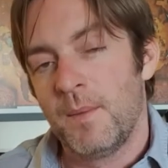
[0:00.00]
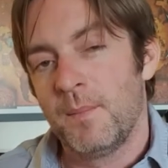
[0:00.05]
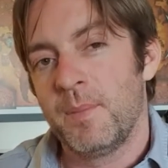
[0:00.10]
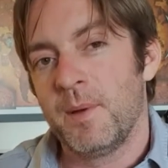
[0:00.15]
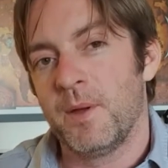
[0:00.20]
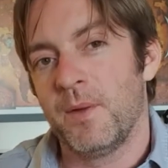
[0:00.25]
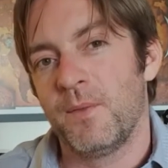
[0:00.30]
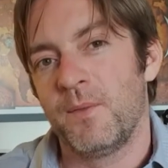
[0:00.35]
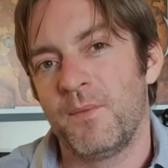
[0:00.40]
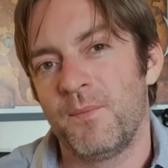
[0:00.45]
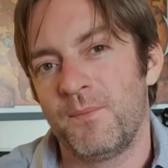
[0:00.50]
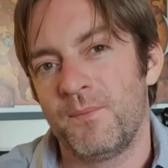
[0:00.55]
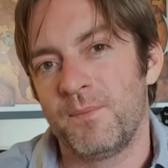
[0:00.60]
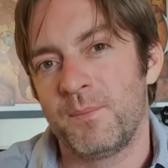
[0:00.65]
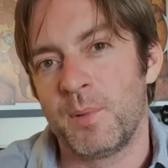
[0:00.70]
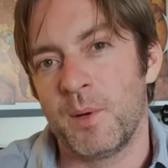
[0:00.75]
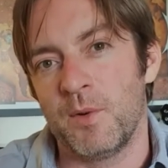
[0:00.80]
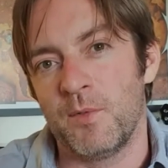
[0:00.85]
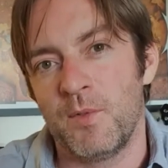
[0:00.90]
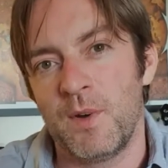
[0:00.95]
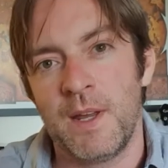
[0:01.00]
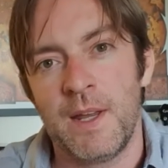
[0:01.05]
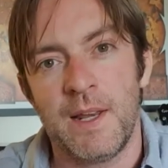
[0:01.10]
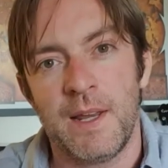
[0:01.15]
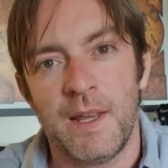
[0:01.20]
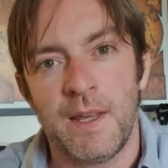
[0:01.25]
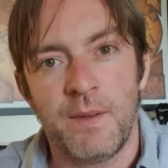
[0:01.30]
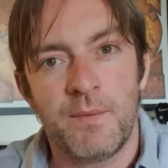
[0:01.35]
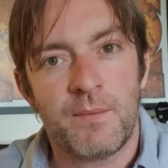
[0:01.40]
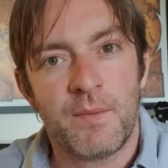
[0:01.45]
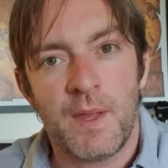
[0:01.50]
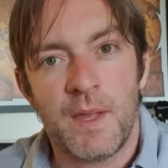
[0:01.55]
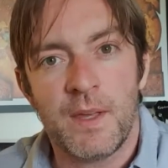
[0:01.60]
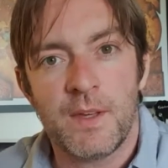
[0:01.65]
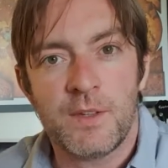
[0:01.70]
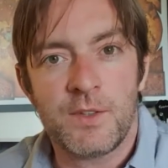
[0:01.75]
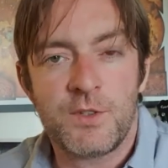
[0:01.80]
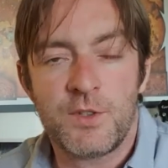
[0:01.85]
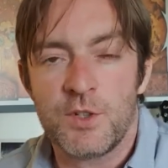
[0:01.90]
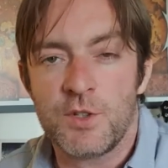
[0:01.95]
but really
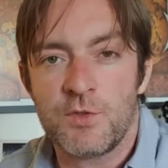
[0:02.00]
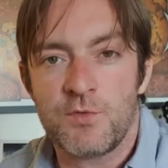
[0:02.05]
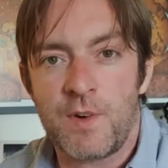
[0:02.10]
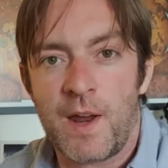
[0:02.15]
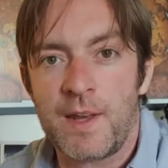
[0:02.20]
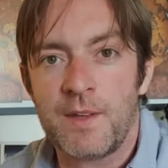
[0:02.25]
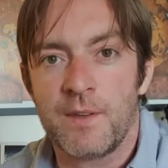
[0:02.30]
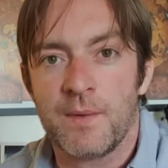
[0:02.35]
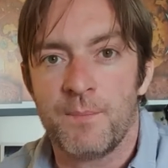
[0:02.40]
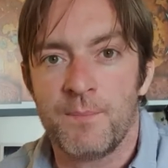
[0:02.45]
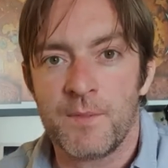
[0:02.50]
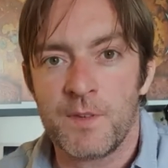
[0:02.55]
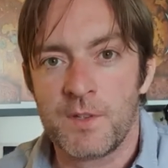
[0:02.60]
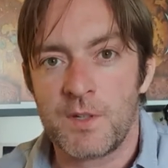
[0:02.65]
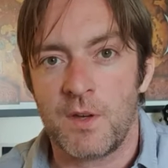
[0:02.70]
it's just random.